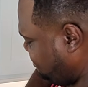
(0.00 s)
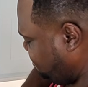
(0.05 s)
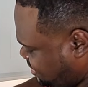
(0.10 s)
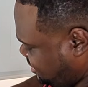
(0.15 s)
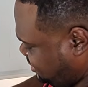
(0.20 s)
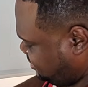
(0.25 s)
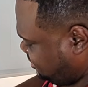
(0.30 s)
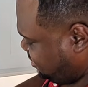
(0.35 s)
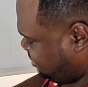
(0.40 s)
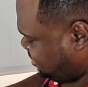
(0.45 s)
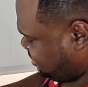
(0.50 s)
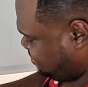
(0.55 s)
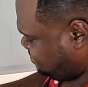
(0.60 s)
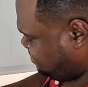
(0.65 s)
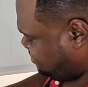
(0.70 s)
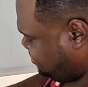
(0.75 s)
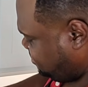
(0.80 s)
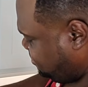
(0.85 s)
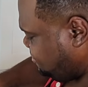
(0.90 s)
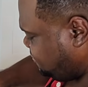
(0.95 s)
heat it up
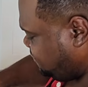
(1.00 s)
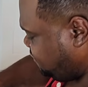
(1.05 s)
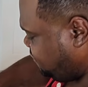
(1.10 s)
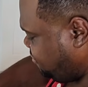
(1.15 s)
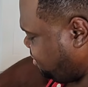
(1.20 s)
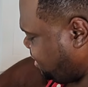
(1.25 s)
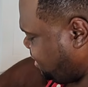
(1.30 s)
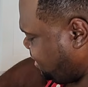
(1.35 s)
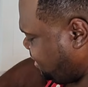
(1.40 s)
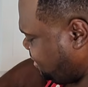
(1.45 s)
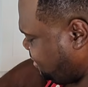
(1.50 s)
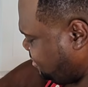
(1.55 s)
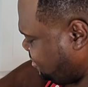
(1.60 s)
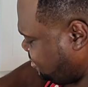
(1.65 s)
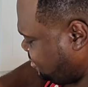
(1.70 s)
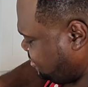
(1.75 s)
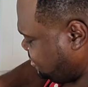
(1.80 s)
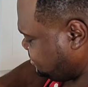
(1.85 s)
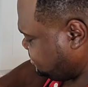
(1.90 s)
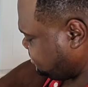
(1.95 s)
to fry
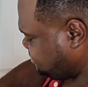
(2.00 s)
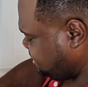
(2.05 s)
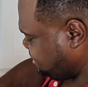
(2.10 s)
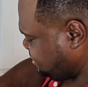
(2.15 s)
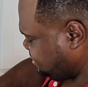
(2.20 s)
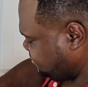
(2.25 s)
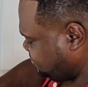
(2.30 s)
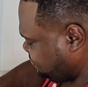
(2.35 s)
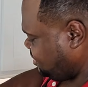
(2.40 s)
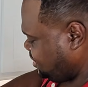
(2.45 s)
our chicken.